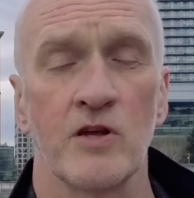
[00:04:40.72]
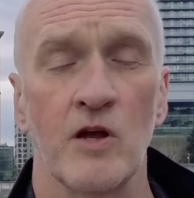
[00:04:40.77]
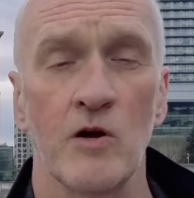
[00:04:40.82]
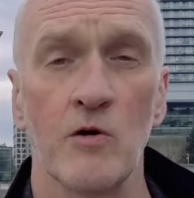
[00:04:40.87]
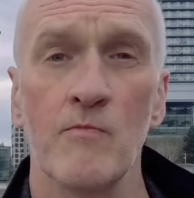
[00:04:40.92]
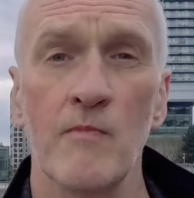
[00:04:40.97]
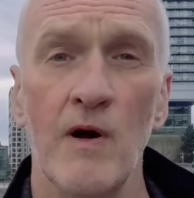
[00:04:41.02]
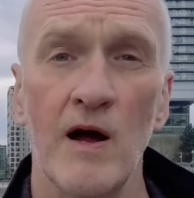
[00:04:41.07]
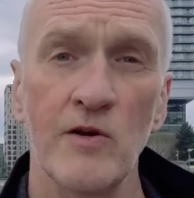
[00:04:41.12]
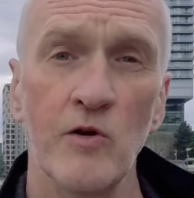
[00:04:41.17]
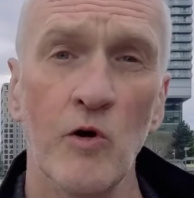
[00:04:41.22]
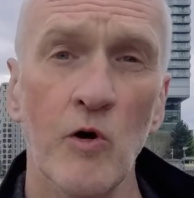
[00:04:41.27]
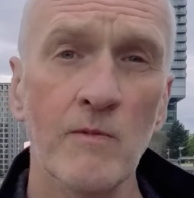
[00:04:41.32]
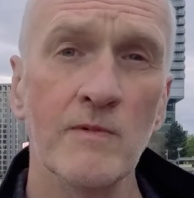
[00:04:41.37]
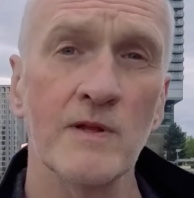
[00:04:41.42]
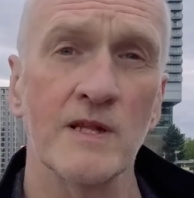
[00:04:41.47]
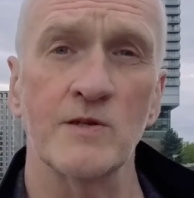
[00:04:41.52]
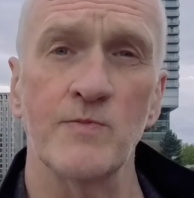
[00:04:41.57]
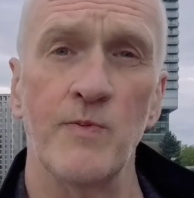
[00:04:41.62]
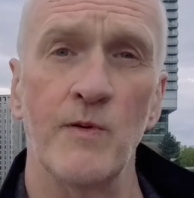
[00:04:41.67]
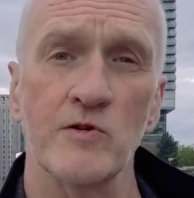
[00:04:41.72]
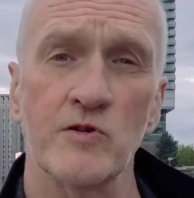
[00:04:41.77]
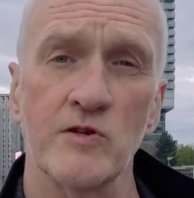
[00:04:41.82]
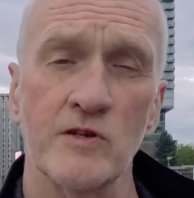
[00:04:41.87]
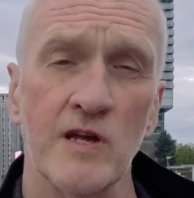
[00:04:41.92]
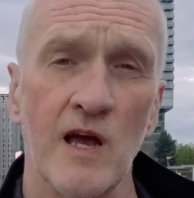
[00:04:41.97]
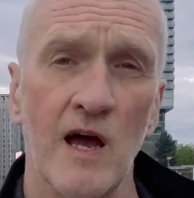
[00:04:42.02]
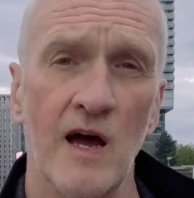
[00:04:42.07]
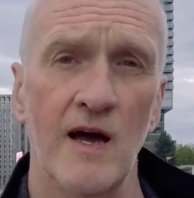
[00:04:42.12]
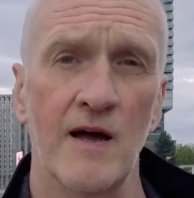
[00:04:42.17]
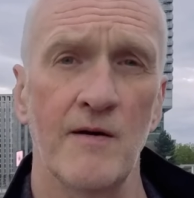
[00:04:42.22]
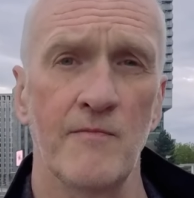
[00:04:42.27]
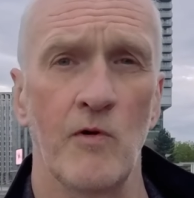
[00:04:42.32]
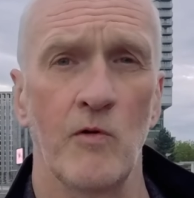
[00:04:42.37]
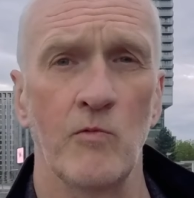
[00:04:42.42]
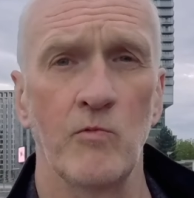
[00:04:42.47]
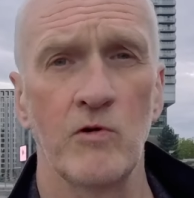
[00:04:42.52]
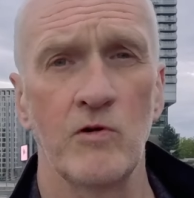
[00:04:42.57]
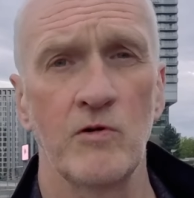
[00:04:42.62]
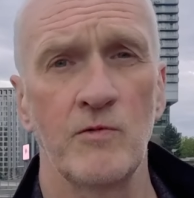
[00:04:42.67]
So my normal exposure
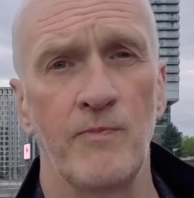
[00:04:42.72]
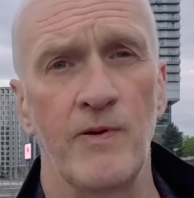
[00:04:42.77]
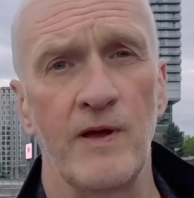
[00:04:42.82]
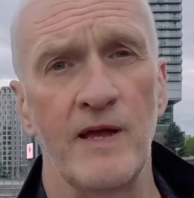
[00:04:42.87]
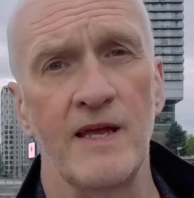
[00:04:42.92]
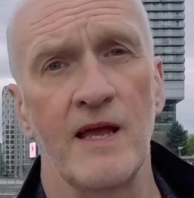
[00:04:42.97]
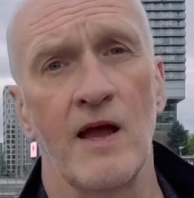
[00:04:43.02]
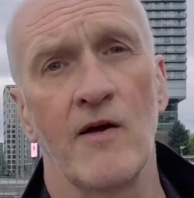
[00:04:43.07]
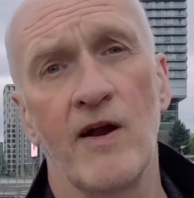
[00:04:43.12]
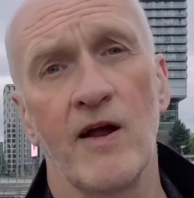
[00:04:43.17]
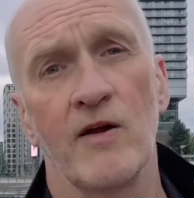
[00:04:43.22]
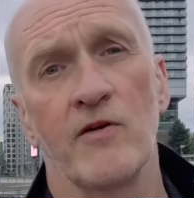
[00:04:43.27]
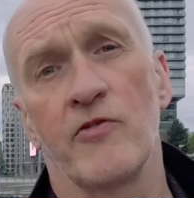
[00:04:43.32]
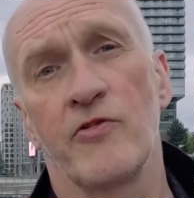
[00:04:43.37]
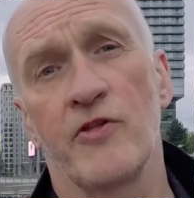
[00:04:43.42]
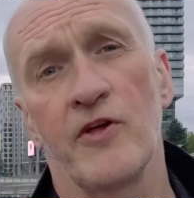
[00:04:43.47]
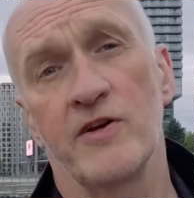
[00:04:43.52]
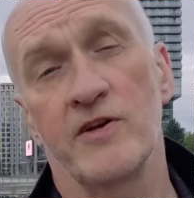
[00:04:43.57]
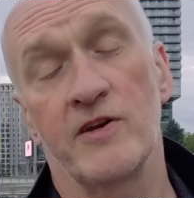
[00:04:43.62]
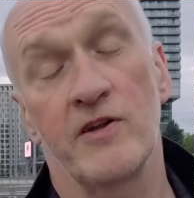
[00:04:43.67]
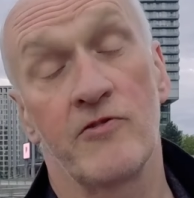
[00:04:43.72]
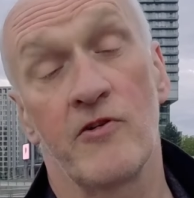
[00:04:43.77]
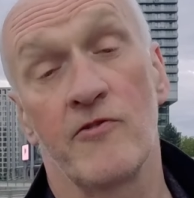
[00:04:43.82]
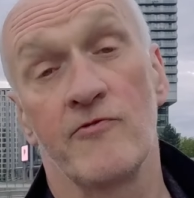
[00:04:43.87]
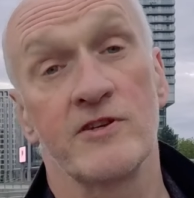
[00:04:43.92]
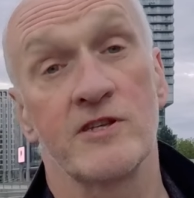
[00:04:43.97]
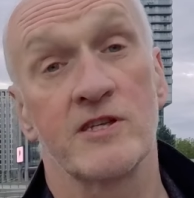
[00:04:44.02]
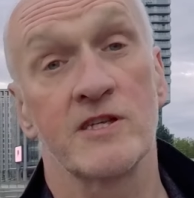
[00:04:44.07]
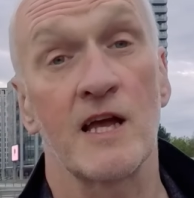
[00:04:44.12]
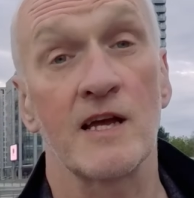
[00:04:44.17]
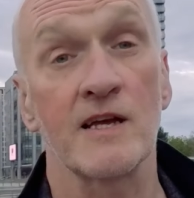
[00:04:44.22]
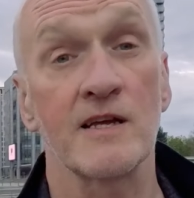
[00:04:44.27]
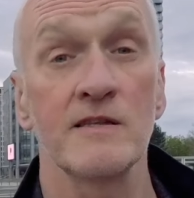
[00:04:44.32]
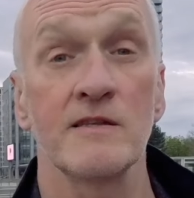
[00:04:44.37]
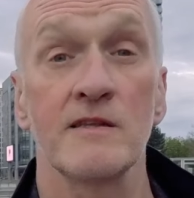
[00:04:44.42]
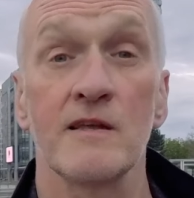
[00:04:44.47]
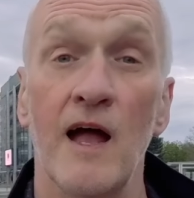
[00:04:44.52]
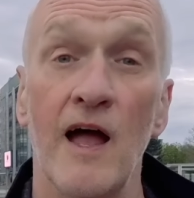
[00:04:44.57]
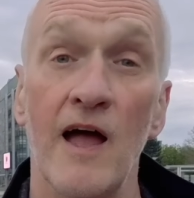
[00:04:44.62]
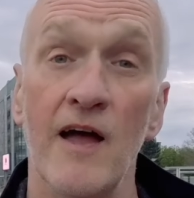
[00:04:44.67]
time would be around a 30th of a
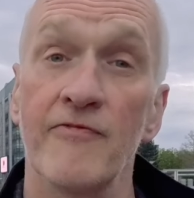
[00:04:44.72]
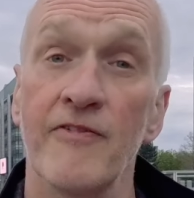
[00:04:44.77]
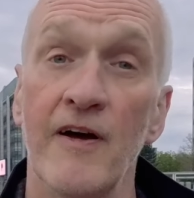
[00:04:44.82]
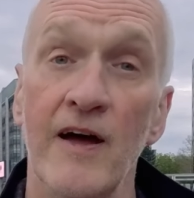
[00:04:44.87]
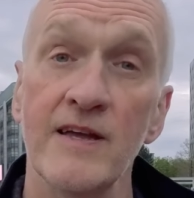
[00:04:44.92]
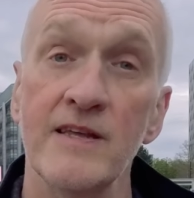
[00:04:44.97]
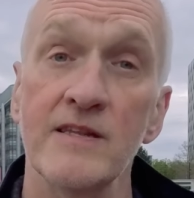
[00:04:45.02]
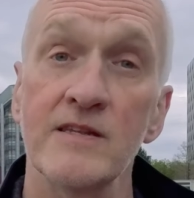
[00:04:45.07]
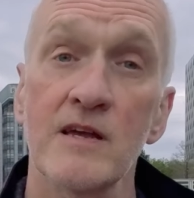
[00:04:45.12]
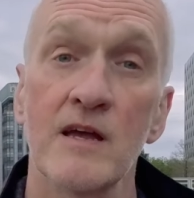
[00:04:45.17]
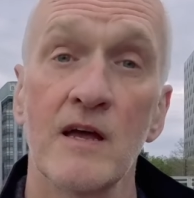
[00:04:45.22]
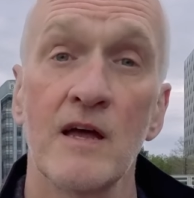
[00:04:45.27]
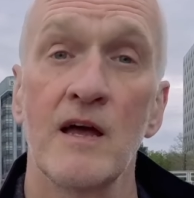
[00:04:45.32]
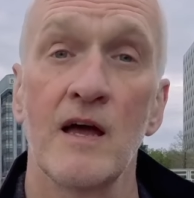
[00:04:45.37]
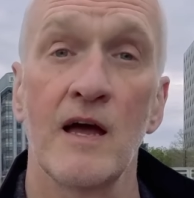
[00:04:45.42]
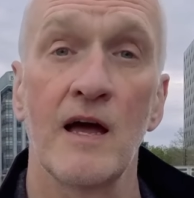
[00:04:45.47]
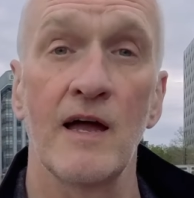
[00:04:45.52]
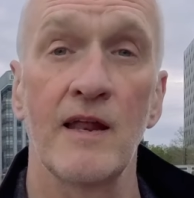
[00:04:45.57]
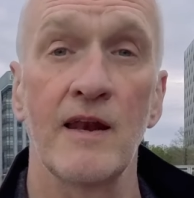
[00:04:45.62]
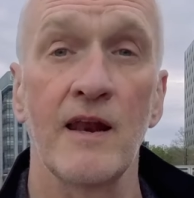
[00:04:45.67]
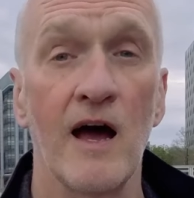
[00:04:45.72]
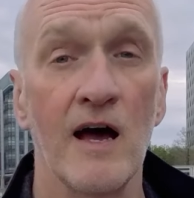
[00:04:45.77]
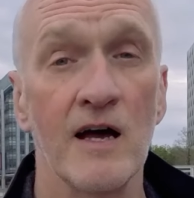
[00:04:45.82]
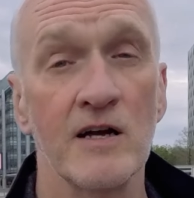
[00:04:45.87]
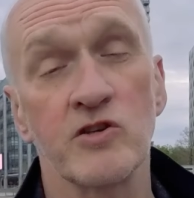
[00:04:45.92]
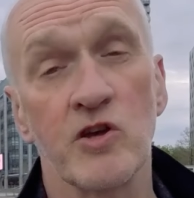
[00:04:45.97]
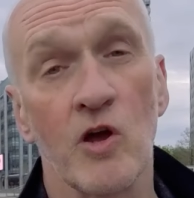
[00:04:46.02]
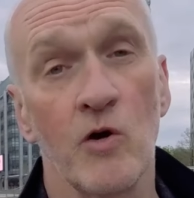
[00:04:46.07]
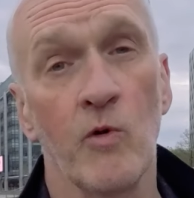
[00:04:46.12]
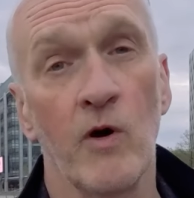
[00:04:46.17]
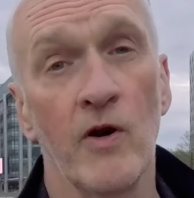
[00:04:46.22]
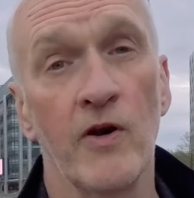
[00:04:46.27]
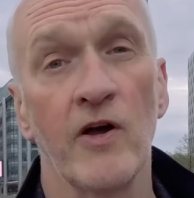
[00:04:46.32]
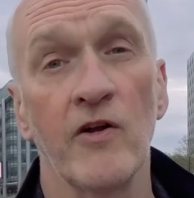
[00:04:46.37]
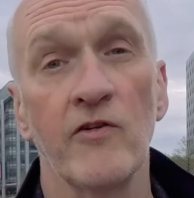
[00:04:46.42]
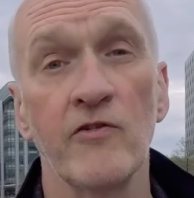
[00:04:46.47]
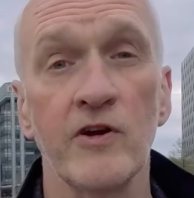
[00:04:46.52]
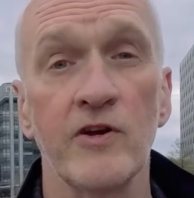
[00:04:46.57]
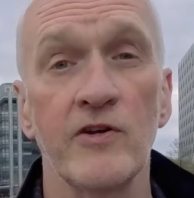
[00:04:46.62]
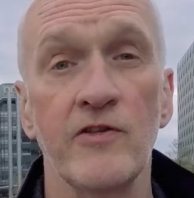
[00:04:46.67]
second at f8 and ISO
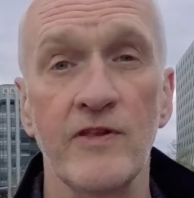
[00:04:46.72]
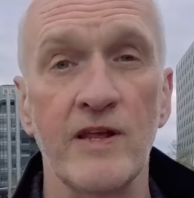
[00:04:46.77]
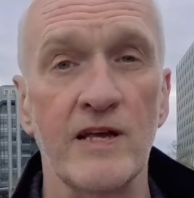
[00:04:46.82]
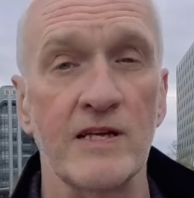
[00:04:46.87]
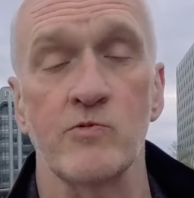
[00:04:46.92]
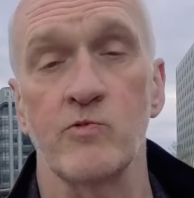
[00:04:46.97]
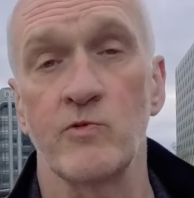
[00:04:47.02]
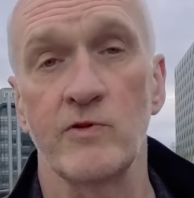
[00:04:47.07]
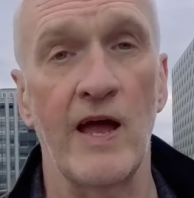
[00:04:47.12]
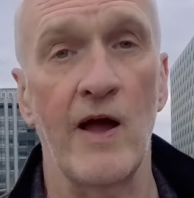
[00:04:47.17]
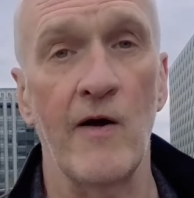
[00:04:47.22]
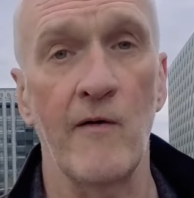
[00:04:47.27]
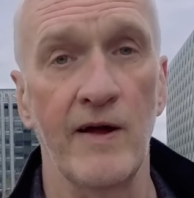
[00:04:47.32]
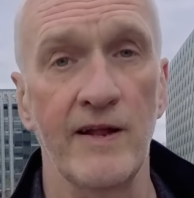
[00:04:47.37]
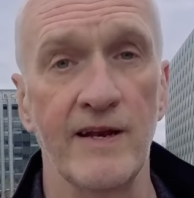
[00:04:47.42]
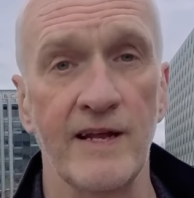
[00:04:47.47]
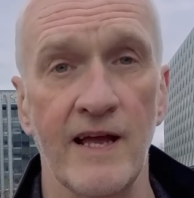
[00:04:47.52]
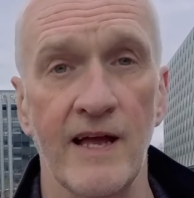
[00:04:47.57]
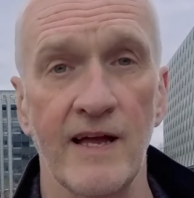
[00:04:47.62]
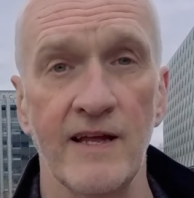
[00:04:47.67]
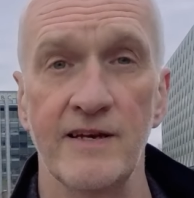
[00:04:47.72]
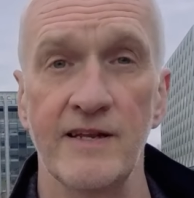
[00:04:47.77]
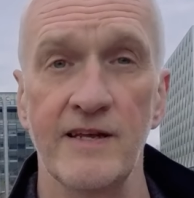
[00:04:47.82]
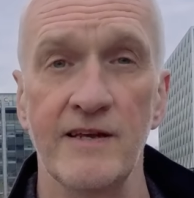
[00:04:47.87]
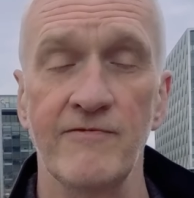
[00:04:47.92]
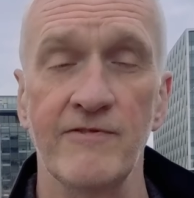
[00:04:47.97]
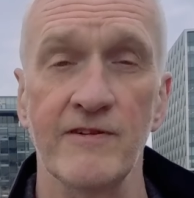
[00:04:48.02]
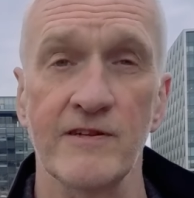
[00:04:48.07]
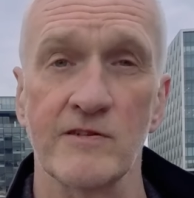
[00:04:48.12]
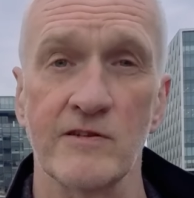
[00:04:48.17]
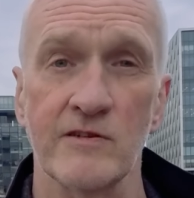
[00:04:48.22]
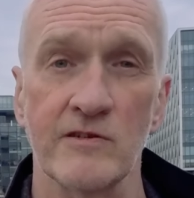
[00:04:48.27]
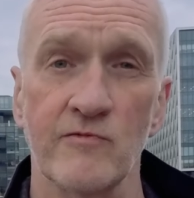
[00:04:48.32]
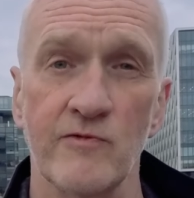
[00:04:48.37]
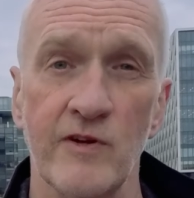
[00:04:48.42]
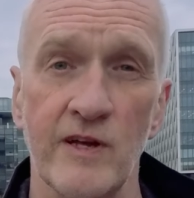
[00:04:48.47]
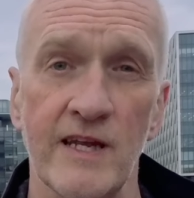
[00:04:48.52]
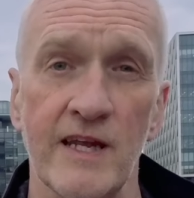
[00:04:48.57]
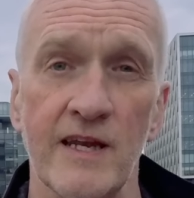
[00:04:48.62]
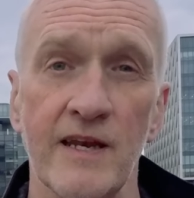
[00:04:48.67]
100 and that's without any ND filters
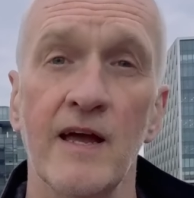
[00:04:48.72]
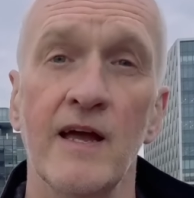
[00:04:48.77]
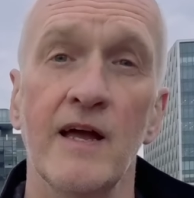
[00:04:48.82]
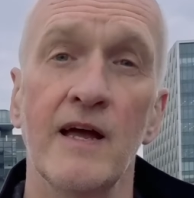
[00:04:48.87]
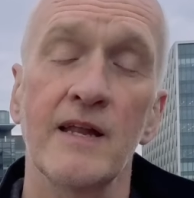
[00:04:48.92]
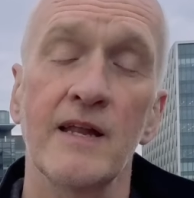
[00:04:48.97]
fitted.